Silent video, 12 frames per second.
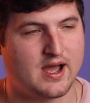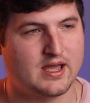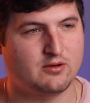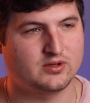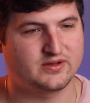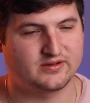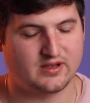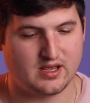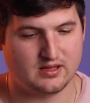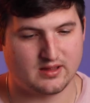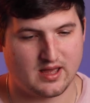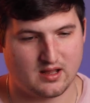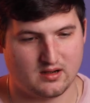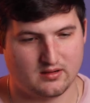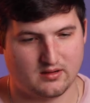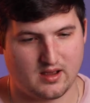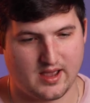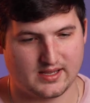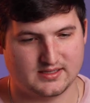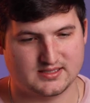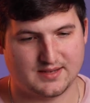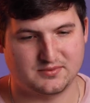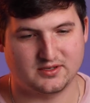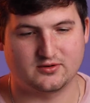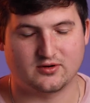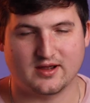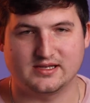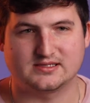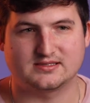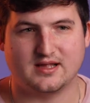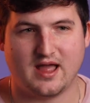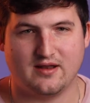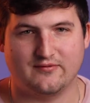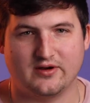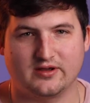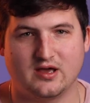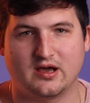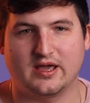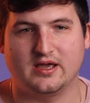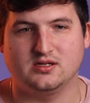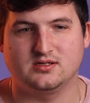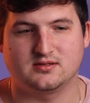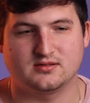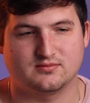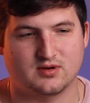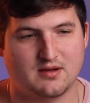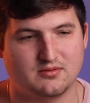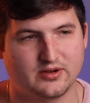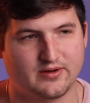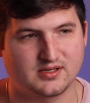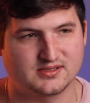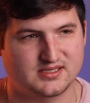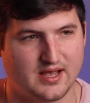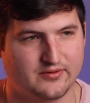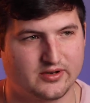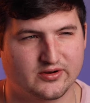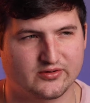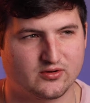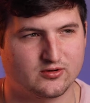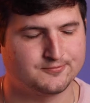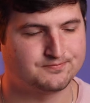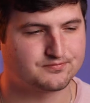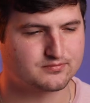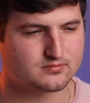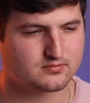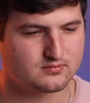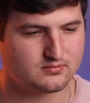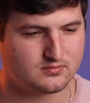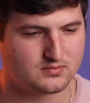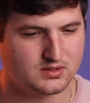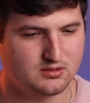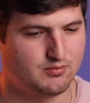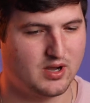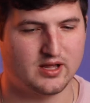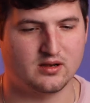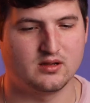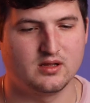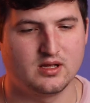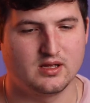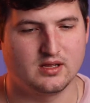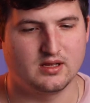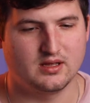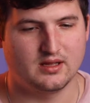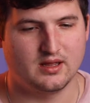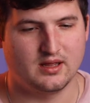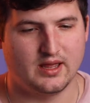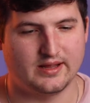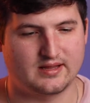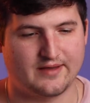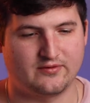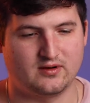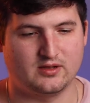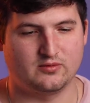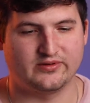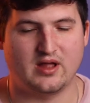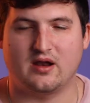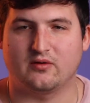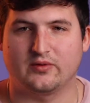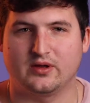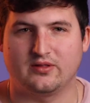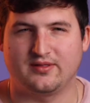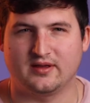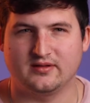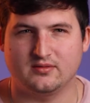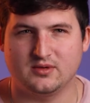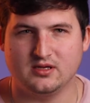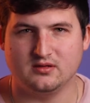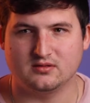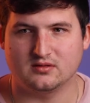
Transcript: would say that I accepted Christ at a very young age, probably around 7 years old, but it definitely was not a real thing to me.